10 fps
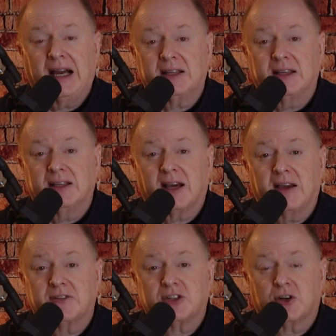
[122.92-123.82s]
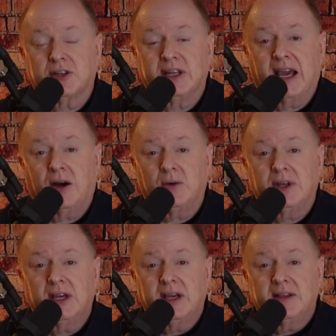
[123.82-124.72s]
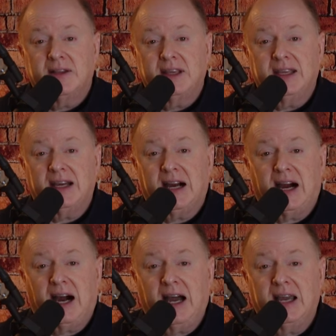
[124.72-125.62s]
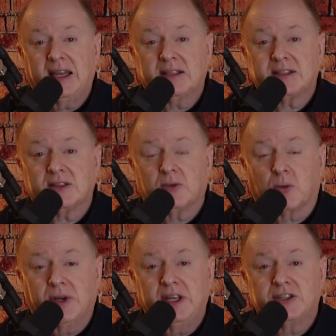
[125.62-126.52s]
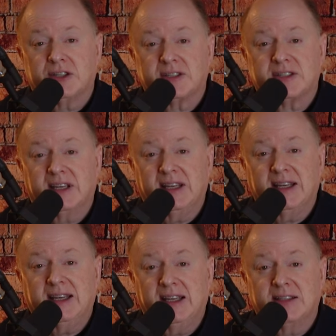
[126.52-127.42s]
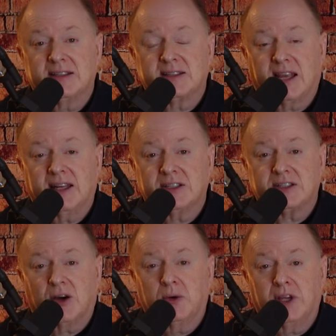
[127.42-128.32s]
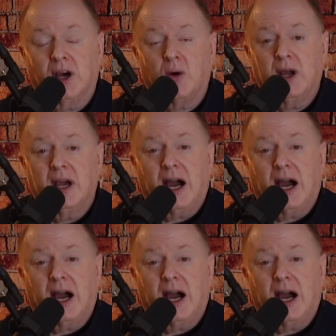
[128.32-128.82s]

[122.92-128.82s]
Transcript: Island. I've turned down the Hyatt Regency in San Antonio.